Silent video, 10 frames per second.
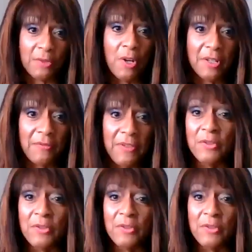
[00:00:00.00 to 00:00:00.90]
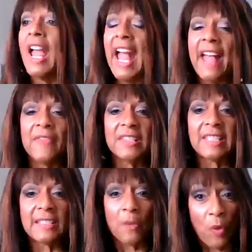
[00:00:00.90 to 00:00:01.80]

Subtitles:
be the truck of the future. And